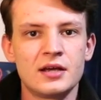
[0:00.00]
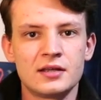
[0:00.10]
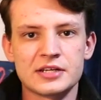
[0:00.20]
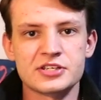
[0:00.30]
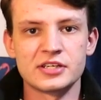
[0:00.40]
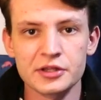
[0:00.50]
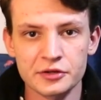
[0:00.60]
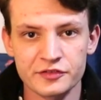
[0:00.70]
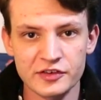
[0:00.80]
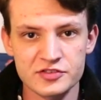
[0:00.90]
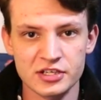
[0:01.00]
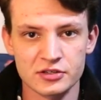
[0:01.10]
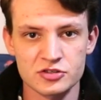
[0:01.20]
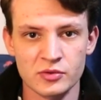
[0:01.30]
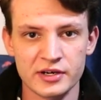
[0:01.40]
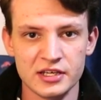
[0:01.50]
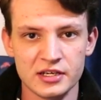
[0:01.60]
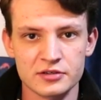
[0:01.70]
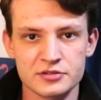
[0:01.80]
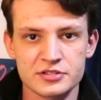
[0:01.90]
That's another 15 or 20
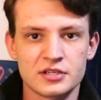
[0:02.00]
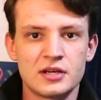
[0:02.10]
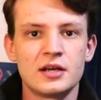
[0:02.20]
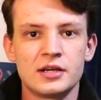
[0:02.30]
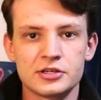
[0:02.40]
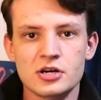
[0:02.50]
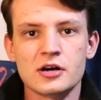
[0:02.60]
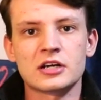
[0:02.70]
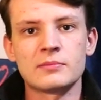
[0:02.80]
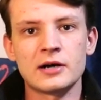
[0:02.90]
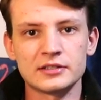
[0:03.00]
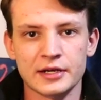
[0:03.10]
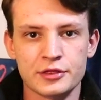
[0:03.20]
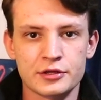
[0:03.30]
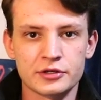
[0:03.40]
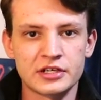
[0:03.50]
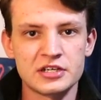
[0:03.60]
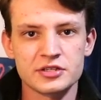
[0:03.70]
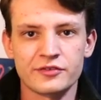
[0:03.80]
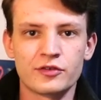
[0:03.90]
years. You're talking about like 30
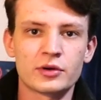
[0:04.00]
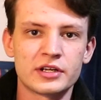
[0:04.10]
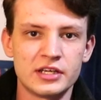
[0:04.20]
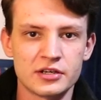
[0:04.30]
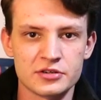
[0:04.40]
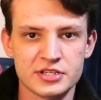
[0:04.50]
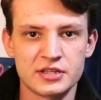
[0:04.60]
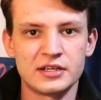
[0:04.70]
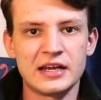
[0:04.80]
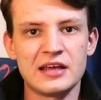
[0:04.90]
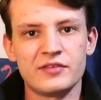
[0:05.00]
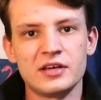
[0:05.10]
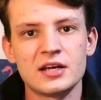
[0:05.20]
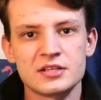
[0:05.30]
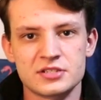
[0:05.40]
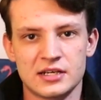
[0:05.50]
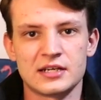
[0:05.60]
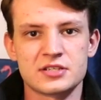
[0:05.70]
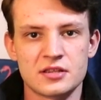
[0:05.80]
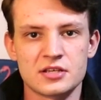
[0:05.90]
to 40 years in the Navy to
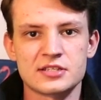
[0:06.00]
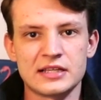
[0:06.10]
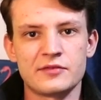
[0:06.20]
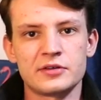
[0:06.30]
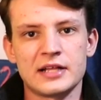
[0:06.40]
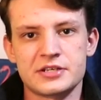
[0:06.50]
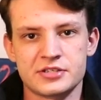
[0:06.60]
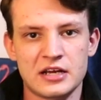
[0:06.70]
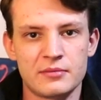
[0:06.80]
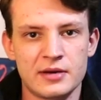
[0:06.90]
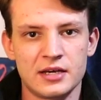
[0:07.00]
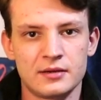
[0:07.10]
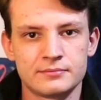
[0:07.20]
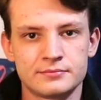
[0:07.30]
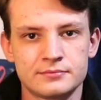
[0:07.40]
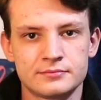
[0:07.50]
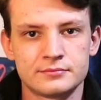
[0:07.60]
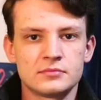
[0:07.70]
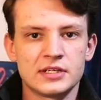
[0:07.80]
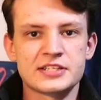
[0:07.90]
get to this level as an MA.
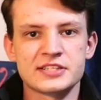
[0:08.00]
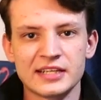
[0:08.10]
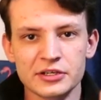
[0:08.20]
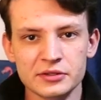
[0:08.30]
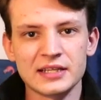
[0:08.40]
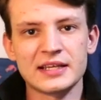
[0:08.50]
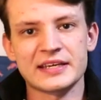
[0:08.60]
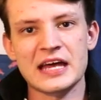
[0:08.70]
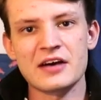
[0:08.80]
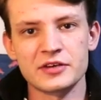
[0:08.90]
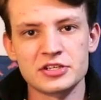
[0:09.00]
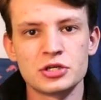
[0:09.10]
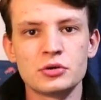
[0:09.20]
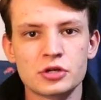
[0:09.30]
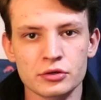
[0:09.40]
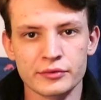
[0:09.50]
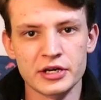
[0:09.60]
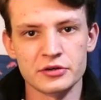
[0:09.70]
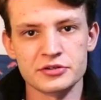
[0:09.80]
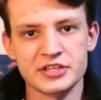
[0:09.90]
It's literally like having two
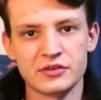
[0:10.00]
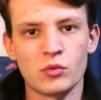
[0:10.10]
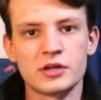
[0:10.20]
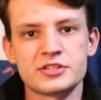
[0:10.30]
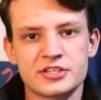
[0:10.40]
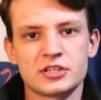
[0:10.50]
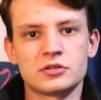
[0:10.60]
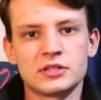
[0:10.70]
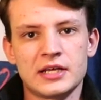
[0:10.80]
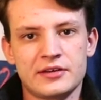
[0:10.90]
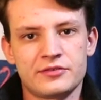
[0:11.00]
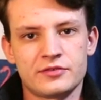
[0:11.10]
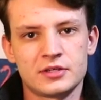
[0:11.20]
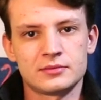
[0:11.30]
careers in one single life.